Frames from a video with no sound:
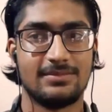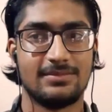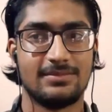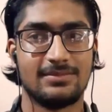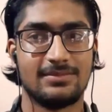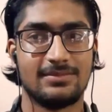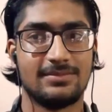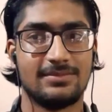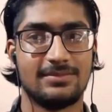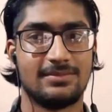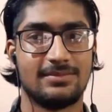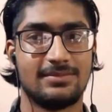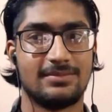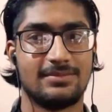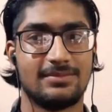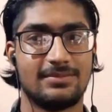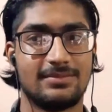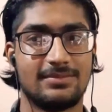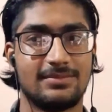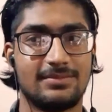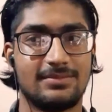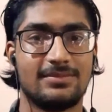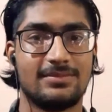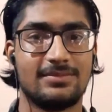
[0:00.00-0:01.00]

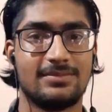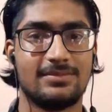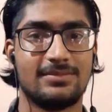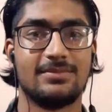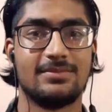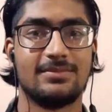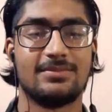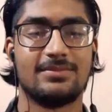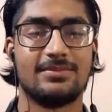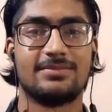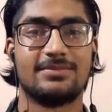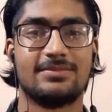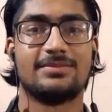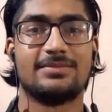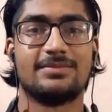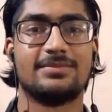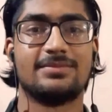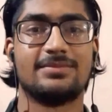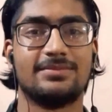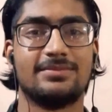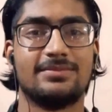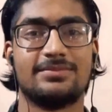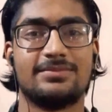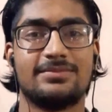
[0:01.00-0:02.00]

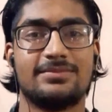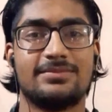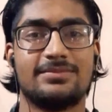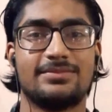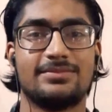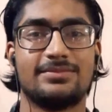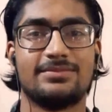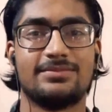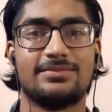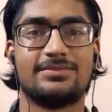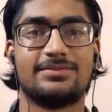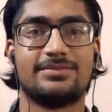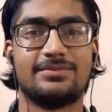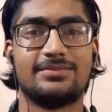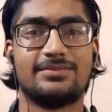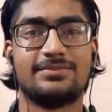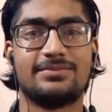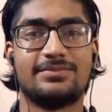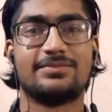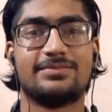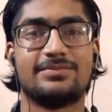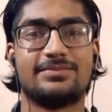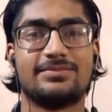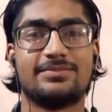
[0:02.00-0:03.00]

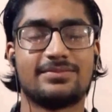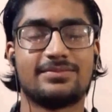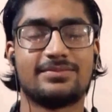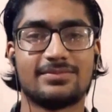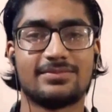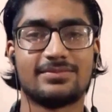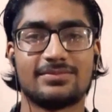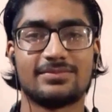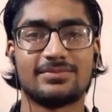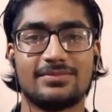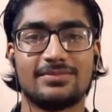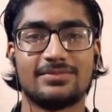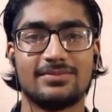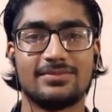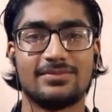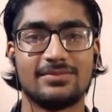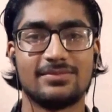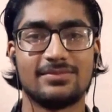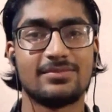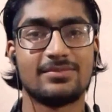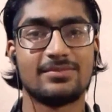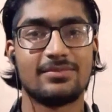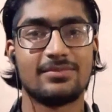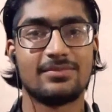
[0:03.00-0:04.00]

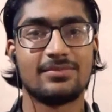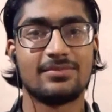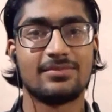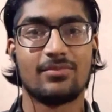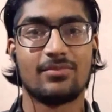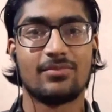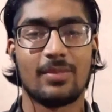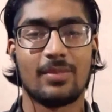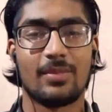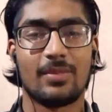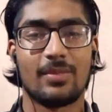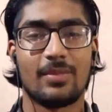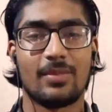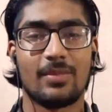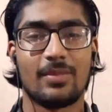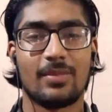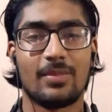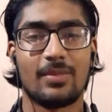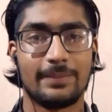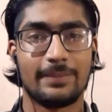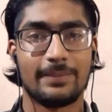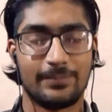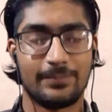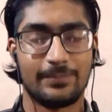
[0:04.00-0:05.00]

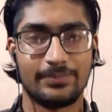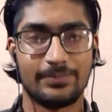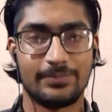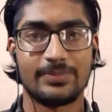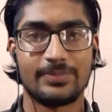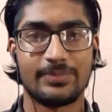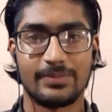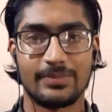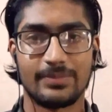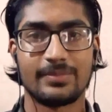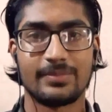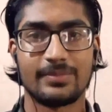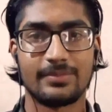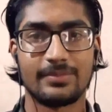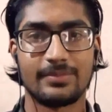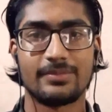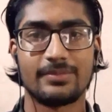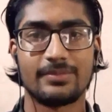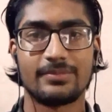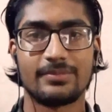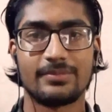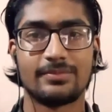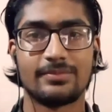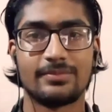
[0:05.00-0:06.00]

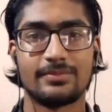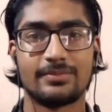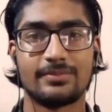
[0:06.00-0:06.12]
This person isn't speaking.